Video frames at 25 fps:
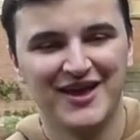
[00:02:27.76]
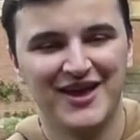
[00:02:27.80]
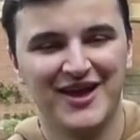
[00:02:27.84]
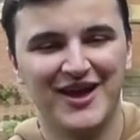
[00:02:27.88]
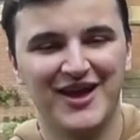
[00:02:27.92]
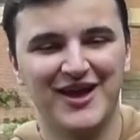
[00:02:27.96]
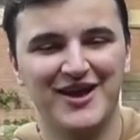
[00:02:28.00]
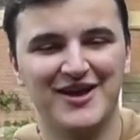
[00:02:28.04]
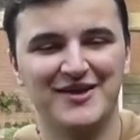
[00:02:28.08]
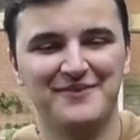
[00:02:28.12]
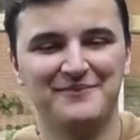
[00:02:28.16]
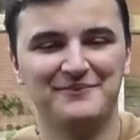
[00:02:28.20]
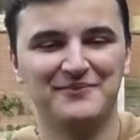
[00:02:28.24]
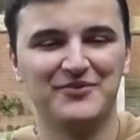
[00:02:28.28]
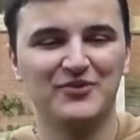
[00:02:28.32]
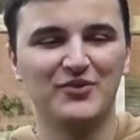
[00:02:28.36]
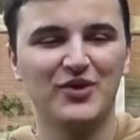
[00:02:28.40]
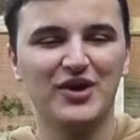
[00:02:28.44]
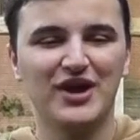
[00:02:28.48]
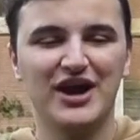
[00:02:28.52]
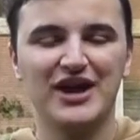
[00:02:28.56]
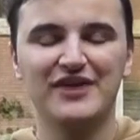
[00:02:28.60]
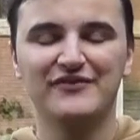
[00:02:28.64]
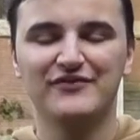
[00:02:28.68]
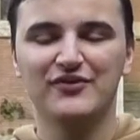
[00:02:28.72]

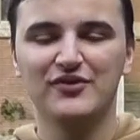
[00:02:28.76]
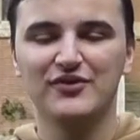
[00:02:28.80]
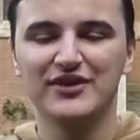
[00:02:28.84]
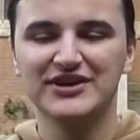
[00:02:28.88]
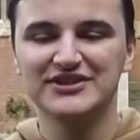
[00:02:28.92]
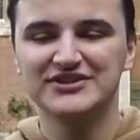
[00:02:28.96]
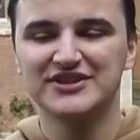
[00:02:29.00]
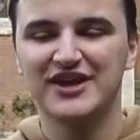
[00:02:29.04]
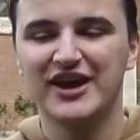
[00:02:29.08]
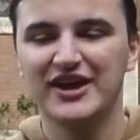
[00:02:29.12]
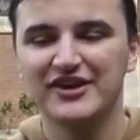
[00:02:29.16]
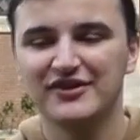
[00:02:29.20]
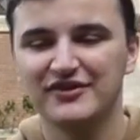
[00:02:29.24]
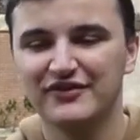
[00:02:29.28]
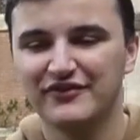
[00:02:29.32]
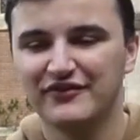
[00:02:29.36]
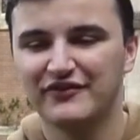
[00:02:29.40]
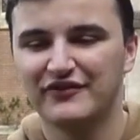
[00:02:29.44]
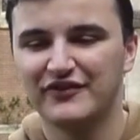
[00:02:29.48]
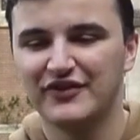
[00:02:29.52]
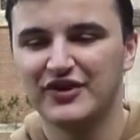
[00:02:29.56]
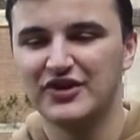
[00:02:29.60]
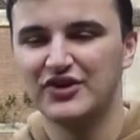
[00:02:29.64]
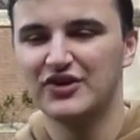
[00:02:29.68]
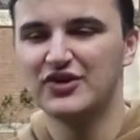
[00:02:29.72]
Well, I've always kind
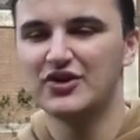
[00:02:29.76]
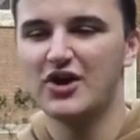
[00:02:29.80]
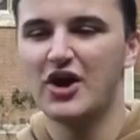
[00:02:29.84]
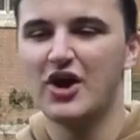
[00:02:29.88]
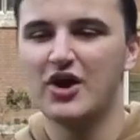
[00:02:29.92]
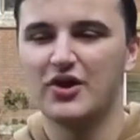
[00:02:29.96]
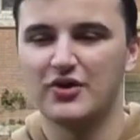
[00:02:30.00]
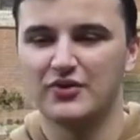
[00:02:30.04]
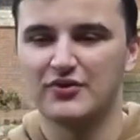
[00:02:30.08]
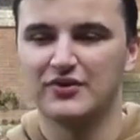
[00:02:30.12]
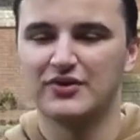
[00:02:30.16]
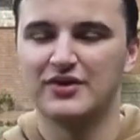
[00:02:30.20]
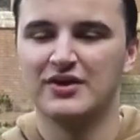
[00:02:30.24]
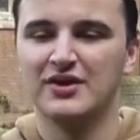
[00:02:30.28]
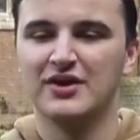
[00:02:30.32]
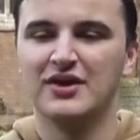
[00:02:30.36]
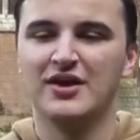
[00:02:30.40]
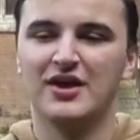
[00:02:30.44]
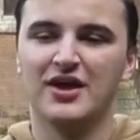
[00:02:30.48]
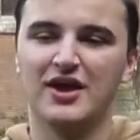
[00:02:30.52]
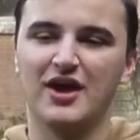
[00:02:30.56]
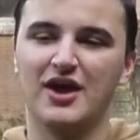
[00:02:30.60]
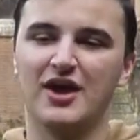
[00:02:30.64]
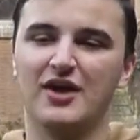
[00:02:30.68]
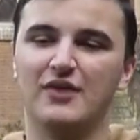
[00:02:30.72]
of known,
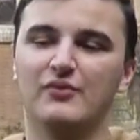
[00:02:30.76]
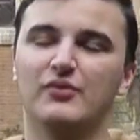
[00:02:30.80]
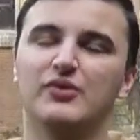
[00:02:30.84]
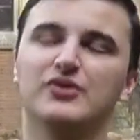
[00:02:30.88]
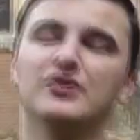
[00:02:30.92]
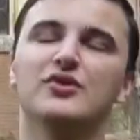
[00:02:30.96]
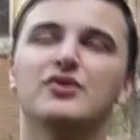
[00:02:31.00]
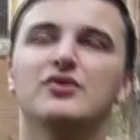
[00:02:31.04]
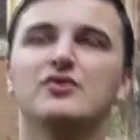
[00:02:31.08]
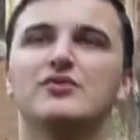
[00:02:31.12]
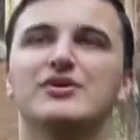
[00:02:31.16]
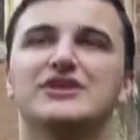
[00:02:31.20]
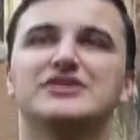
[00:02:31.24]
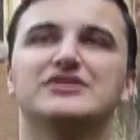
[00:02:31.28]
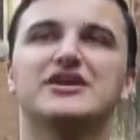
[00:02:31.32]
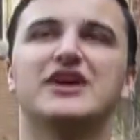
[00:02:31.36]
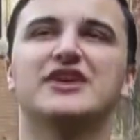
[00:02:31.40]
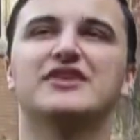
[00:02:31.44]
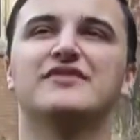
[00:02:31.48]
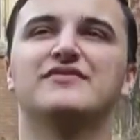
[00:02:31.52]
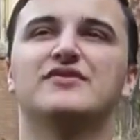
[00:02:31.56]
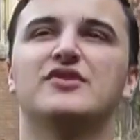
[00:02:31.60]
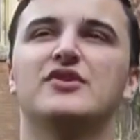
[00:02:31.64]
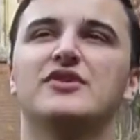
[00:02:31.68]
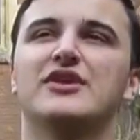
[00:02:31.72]
well, not always
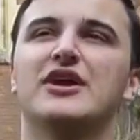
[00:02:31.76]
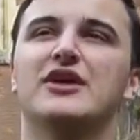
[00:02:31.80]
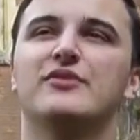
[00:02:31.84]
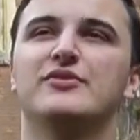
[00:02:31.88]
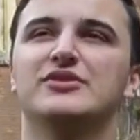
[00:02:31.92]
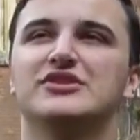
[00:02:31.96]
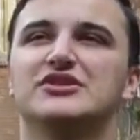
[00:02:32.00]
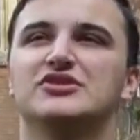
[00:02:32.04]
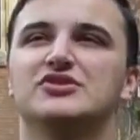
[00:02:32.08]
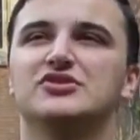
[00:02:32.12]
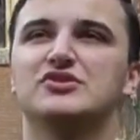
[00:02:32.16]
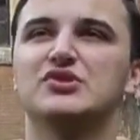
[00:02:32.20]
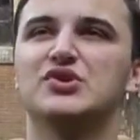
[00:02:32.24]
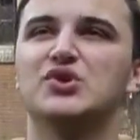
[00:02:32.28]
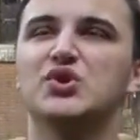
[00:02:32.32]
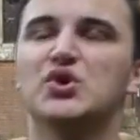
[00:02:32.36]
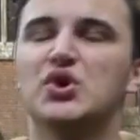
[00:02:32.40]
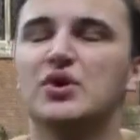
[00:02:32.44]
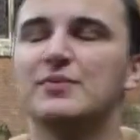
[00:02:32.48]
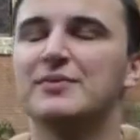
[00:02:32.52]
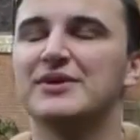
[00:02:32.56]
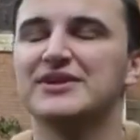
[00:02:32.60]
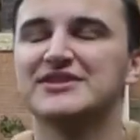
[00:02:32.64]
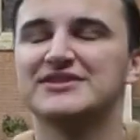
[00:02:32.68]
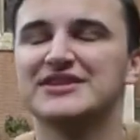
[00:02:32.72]
kind of known that I wanted to do
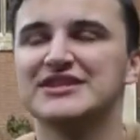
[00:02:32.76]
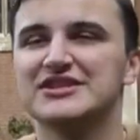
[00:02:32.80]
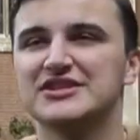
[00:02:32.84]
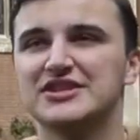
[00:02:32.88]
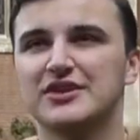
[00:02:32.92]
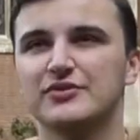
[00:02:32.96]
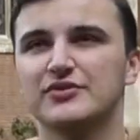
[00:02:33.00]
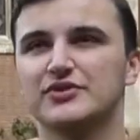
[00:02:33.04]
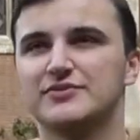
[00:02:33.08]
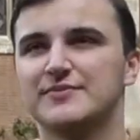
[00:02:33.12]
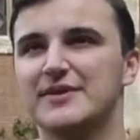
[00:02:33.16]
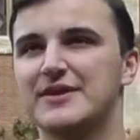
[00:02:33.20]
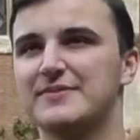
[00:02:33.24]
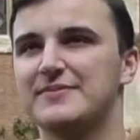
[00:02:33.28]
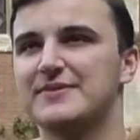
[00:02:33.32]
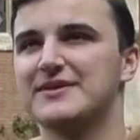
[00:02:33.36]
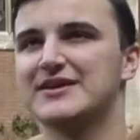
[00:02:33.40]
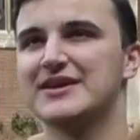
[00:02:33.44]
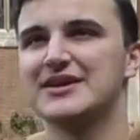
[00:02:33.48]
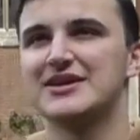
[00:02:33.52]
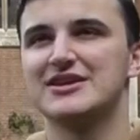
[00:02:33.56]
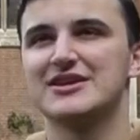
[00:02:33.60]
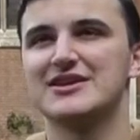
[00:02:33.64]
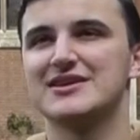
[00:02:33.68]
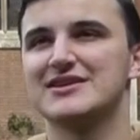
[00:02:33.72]
law, but since I was
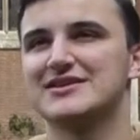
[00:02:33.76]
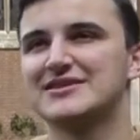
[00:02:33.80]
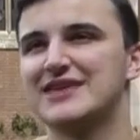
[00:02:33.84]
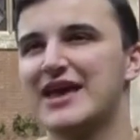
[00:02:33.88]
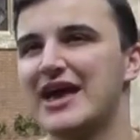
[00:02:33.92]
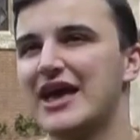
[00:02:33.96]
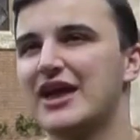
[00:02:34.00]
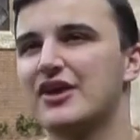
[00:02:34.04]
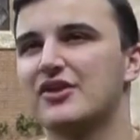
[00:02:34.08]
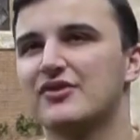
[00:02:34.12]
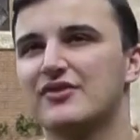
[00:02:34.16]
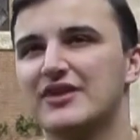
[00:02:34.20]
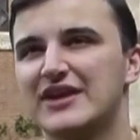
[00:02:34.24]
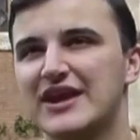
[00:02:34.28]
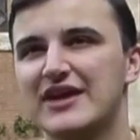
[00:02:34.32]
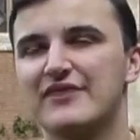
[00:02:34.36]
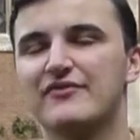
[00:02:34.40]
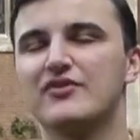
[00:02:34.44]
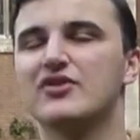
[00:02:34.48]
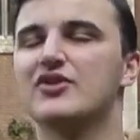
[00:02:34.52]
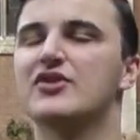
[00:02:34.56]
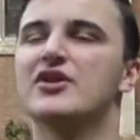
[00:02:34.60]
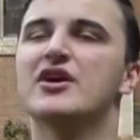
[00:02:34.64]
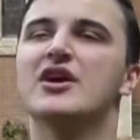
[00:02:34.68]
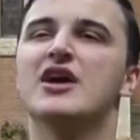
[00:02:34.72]
maybe in year 10 or
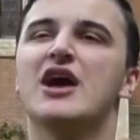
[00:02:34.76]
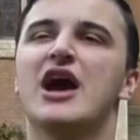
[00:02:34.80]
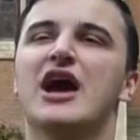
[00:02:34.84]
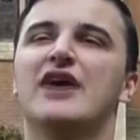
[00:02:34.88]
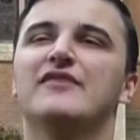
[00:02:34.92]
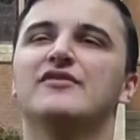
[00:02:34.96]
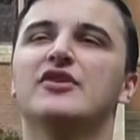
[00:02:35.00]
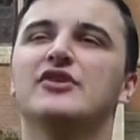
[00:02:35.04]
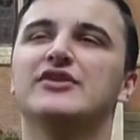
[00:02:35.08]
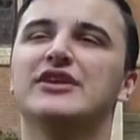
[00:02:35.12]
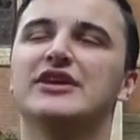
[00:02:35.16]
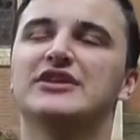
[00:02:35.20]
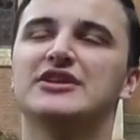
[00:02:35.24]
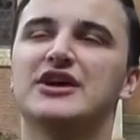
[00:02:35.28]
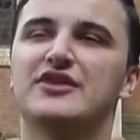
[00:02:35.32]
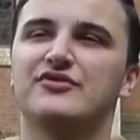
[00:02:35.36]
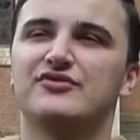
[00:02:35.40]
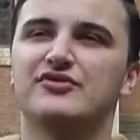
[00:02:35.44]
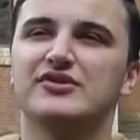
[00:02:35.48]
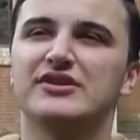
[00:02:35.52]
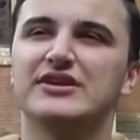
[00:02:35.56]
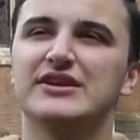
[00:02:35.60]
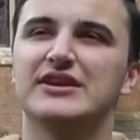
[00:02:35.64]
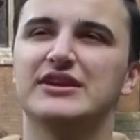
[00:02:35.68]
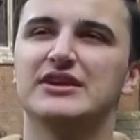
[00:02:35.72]
11, I've known that I
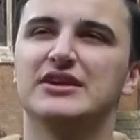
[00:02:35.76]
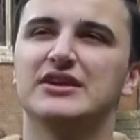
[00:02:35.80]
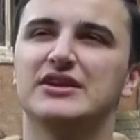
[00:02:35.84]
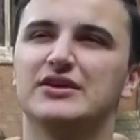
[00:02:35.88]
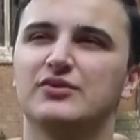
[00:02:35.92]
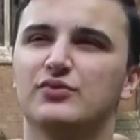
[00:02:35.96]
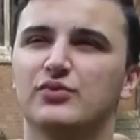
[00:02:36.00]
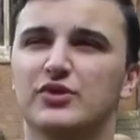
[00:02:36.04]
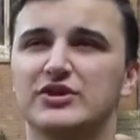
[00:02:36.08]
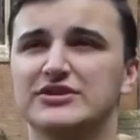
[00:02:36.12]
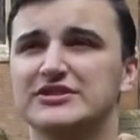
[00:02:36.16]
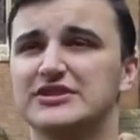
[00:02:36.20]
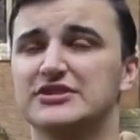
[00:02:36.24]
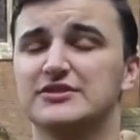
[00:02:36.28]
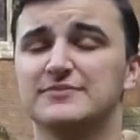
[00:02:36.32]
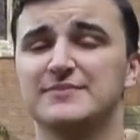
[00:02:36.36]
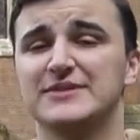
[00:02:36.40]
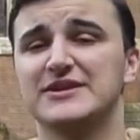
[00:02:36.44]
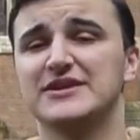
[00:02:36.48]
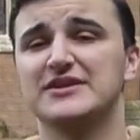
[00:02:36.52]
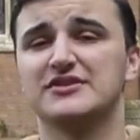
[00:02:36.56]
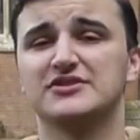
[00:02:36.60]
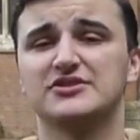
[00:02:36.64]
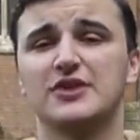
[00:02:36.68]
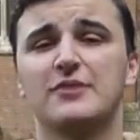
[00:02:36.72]
really wanted to
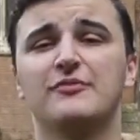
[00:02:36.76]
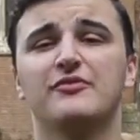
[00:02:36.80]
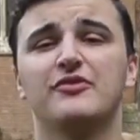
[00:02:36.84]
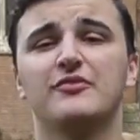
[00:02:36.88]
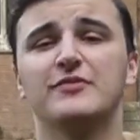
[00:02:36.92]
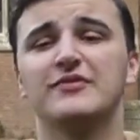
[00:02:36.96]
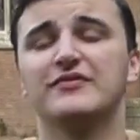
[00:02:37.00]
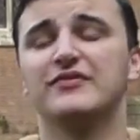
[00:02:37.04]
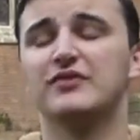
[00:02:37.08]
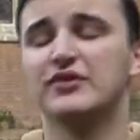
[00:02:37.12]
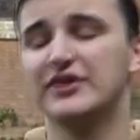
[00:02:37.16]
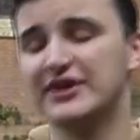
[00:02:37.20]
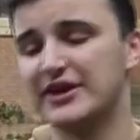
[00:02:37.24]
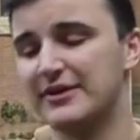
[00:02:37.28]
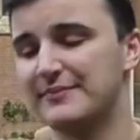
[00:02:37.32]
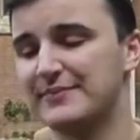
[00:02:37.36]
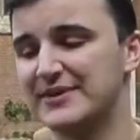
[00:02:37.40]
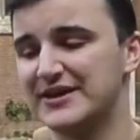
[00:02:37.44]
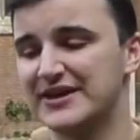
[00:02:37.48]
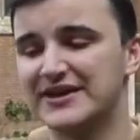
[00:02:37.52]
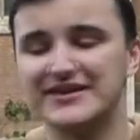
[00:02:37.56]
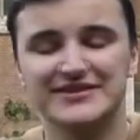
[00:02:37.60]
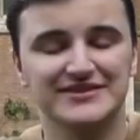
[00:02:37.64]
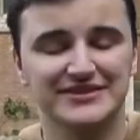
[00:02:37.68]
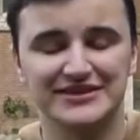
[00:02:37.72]
be some form of lawyer,
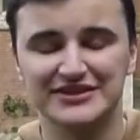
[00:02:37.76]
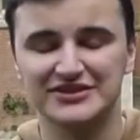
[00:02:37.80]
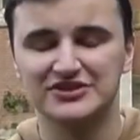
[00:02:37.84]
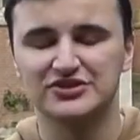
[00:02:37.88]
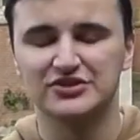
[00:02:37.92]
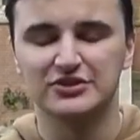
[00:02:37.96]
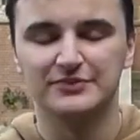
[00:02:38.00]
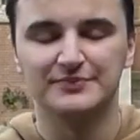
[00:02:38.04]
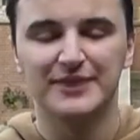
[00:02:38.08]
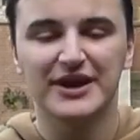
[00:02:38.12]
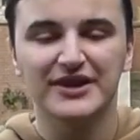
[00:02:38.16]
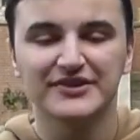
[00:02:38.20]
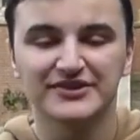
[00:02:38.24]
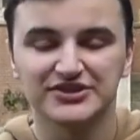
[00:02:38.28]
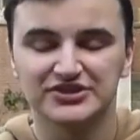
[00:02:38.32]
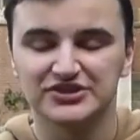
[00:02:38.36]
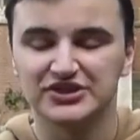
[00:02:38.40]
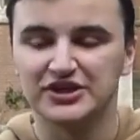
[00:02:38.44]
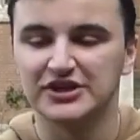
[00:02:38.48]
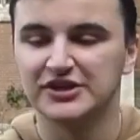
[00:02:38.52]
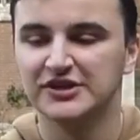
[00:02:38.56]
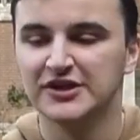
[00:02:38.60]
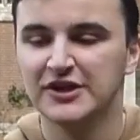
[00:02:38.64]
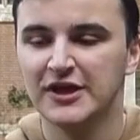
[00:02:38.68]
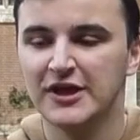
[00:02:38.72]
be it a solicitor or
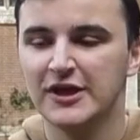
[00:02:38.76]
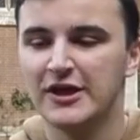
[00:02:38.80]
barrister.